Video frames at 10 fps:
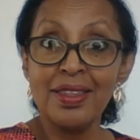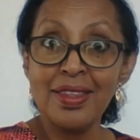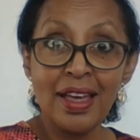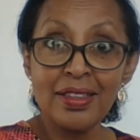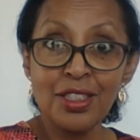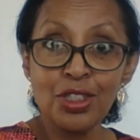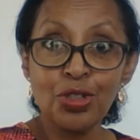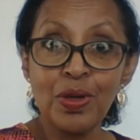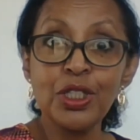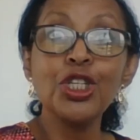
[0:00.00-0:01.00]
that
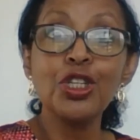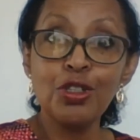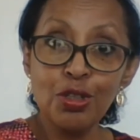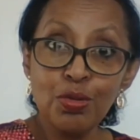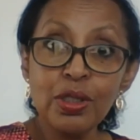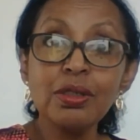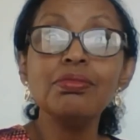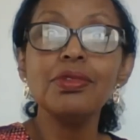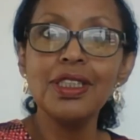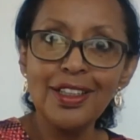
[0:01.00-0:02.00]
situation, you will
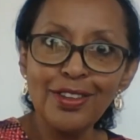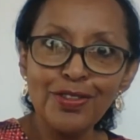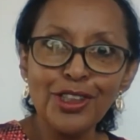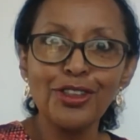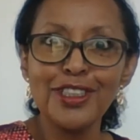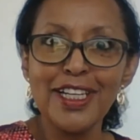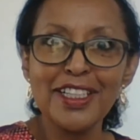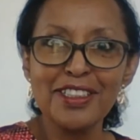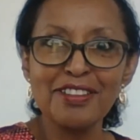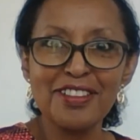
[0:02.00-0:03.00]
deliver your
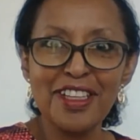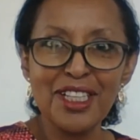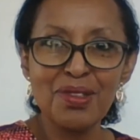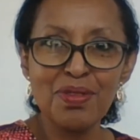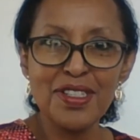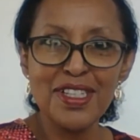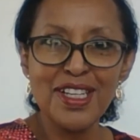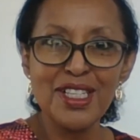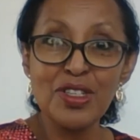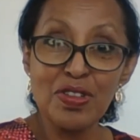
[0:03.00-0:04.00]
technical
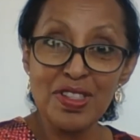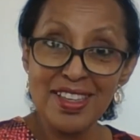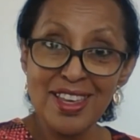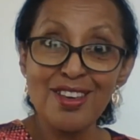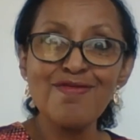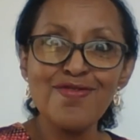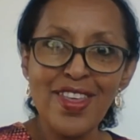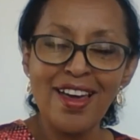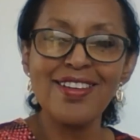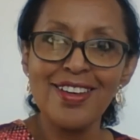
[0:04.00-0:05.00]
expertise. You'll give
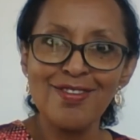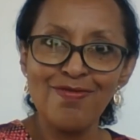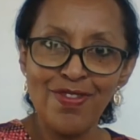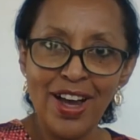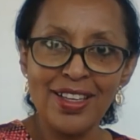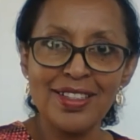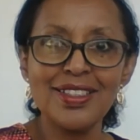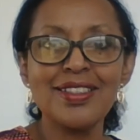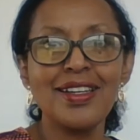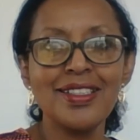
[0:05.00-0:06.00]
that
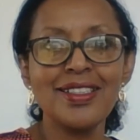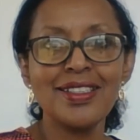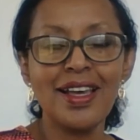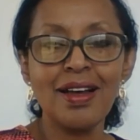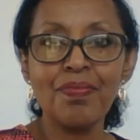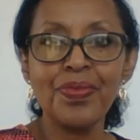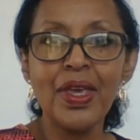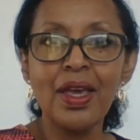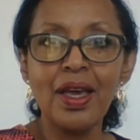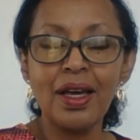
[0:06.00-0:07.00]
advice that is
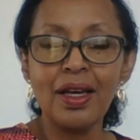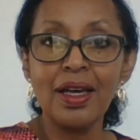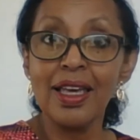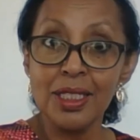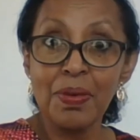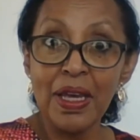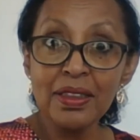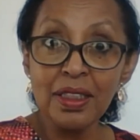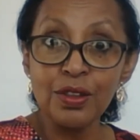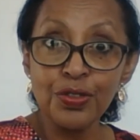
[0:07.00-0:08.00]

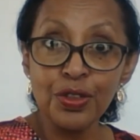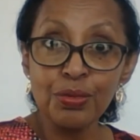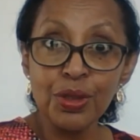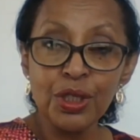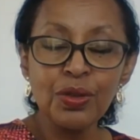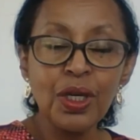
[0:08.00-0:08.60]
expected from you.